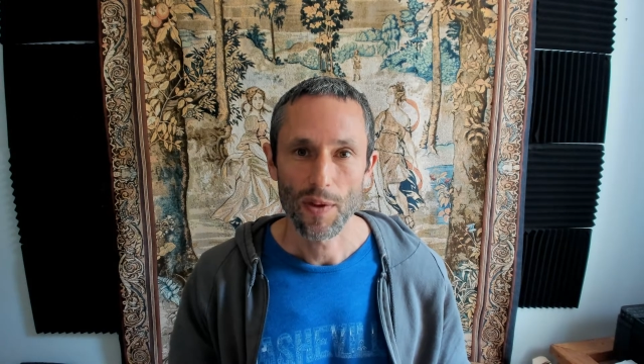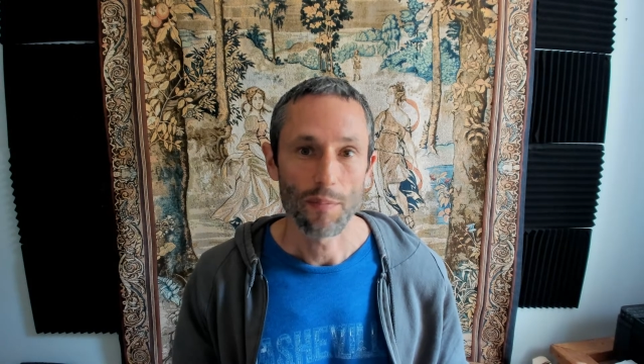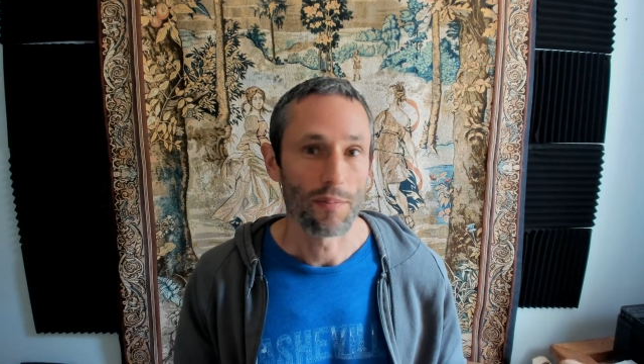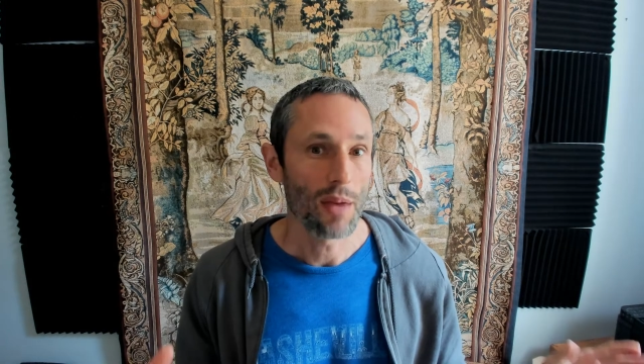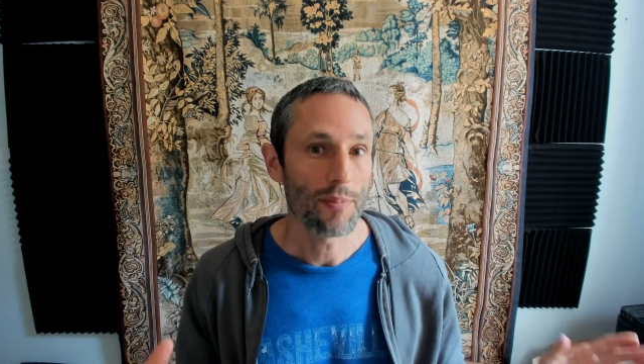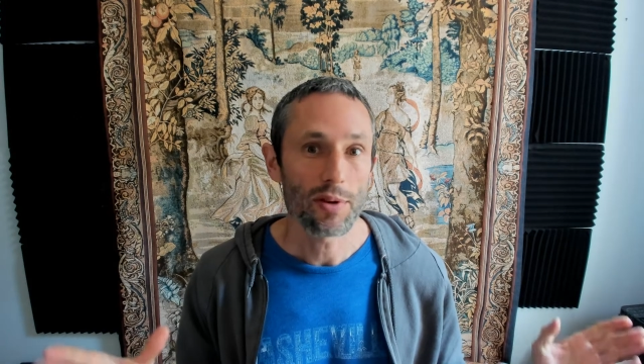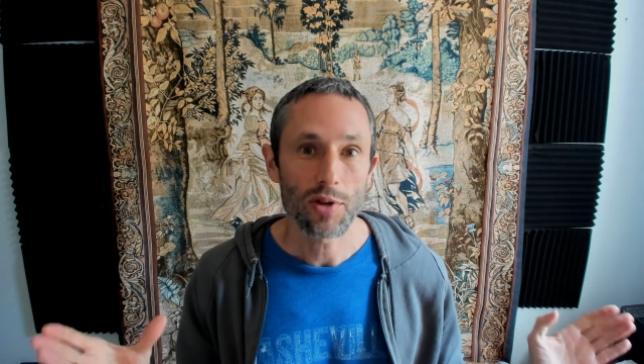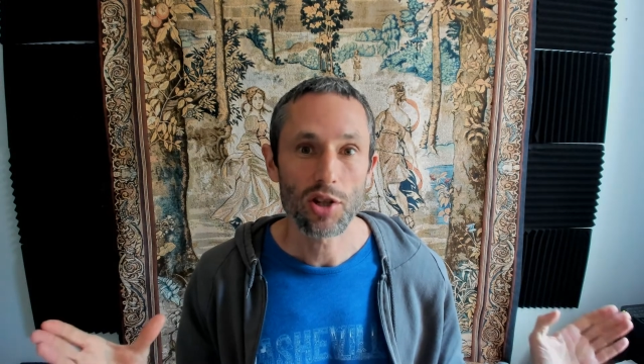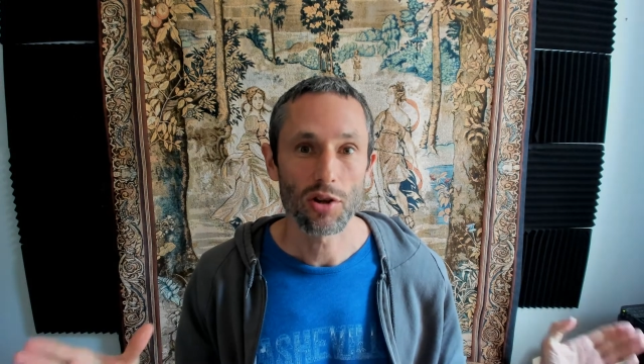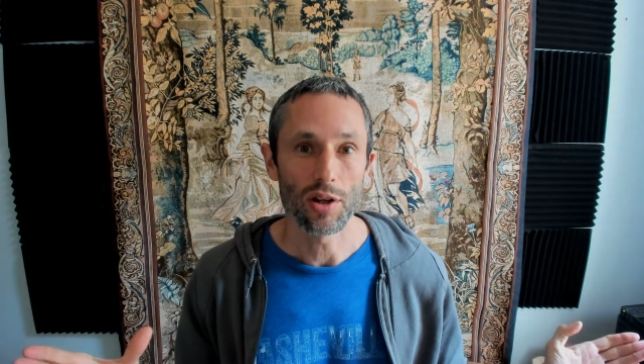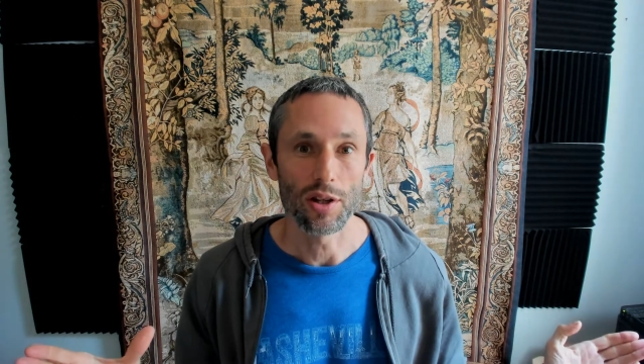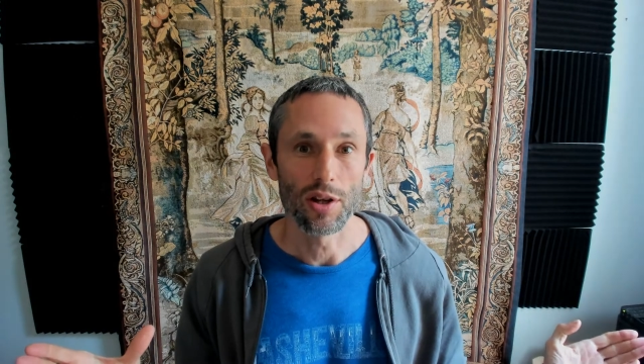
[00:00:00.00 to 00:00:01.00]
Maybe we
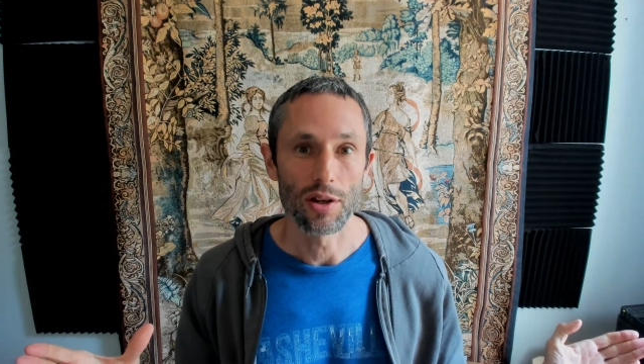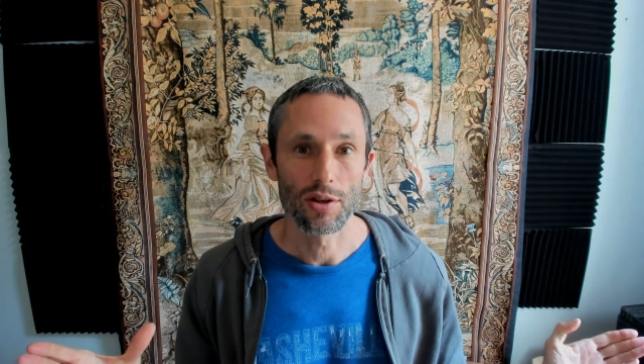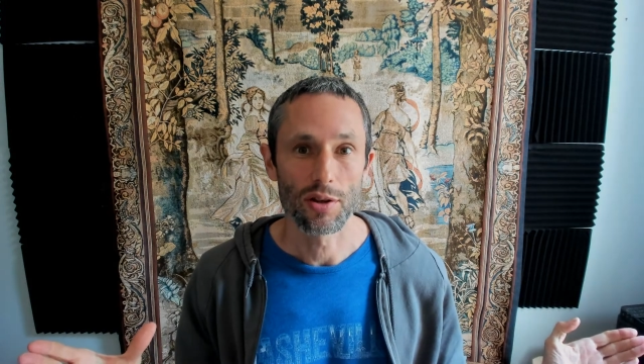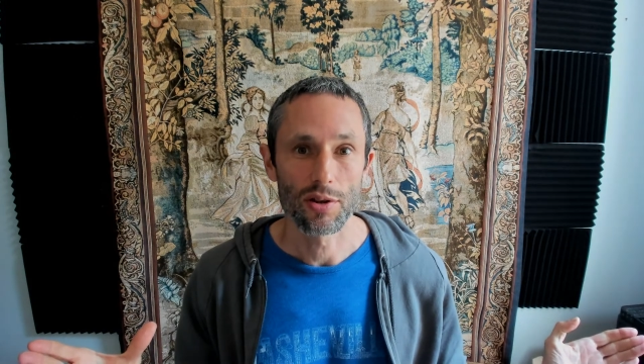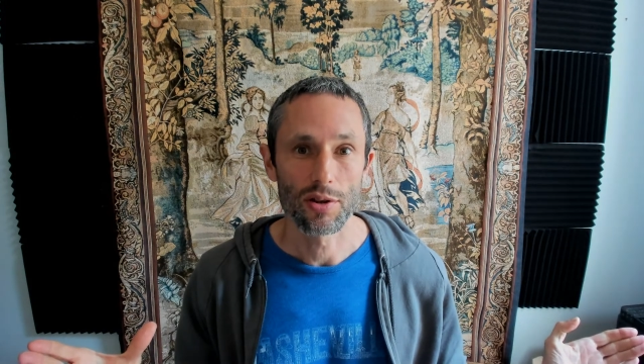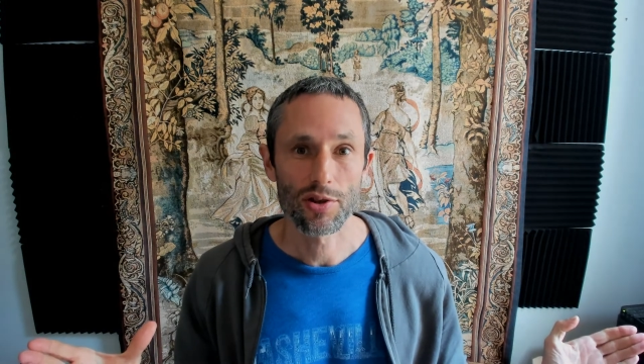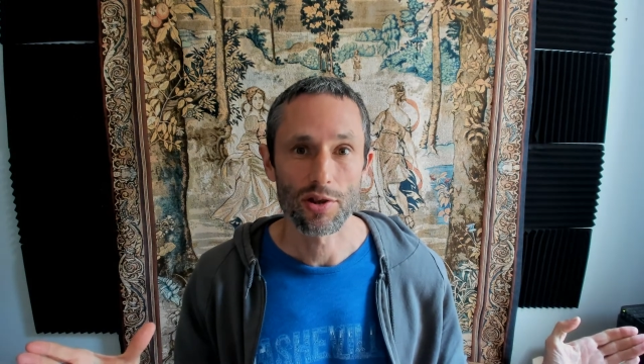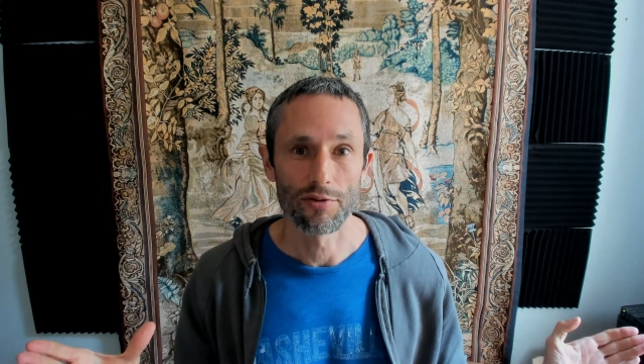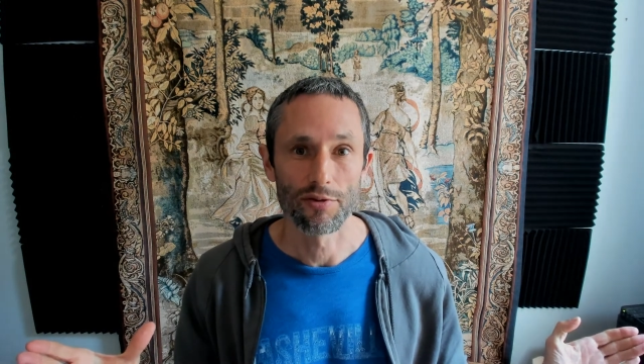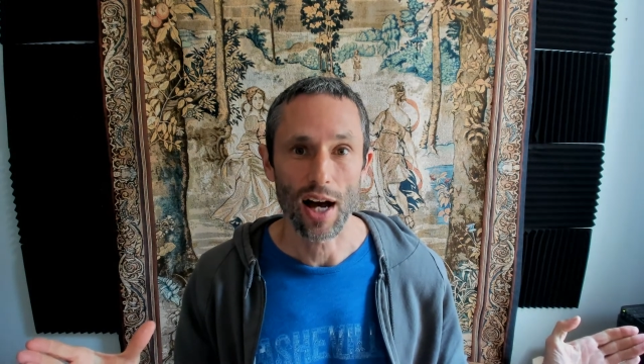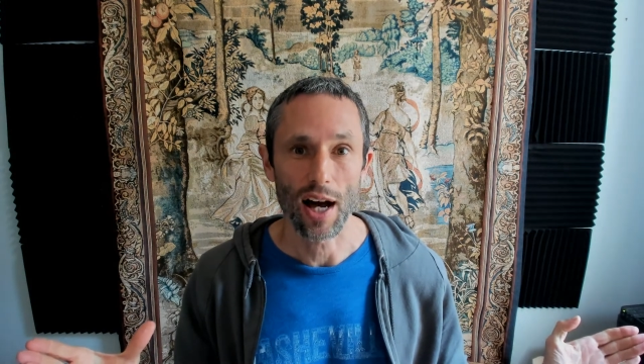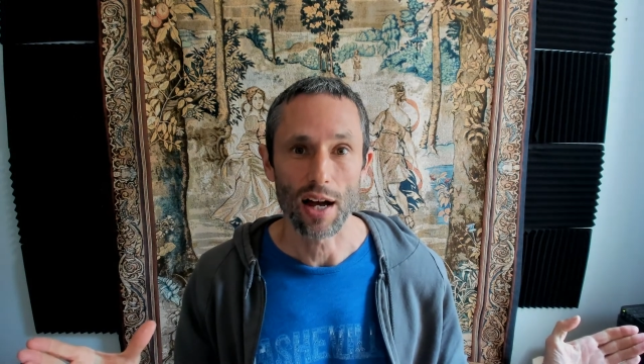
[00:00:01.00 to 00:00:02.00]
could
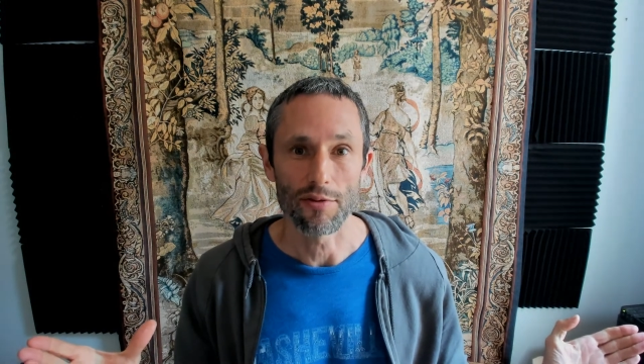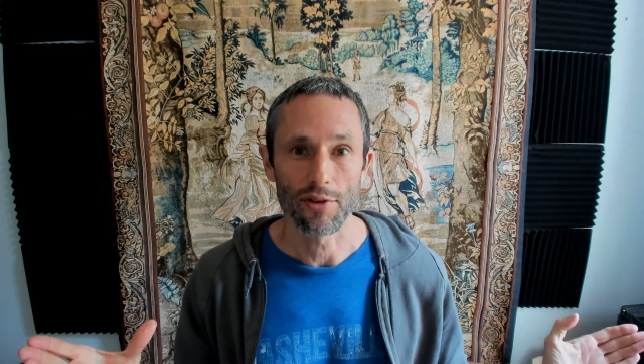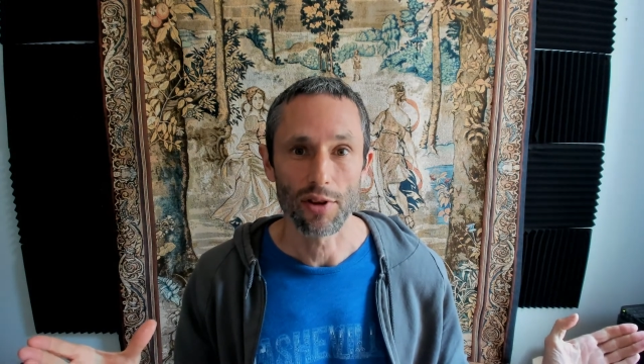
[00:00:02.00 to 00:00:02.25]
survive